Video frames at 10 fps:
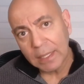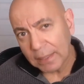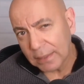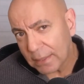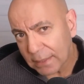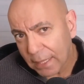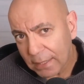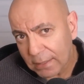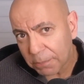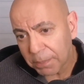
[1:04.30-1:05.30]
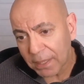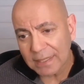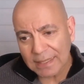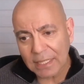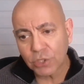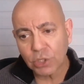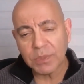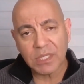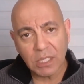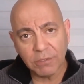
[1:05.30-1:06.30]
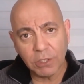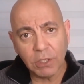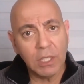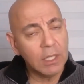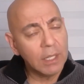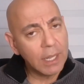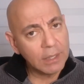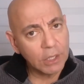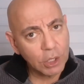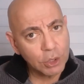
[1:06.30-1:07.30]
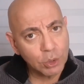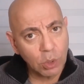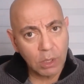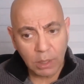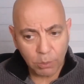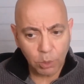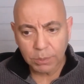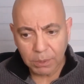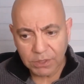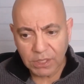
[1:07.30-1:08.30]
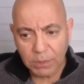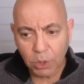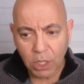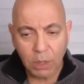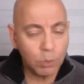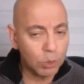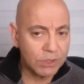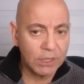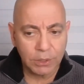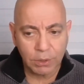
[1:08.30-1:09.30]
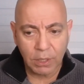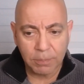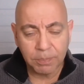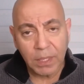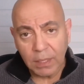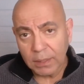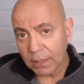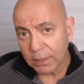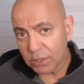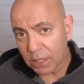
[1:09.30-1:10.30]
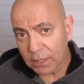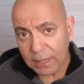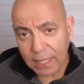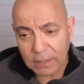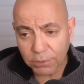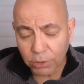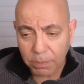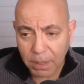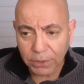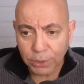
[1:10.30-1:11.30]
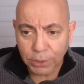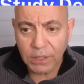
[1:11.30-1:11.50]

In this case, they picked Centrum Silver and the control arm or the placebo arm was the other arm. Now, the study lasted for about three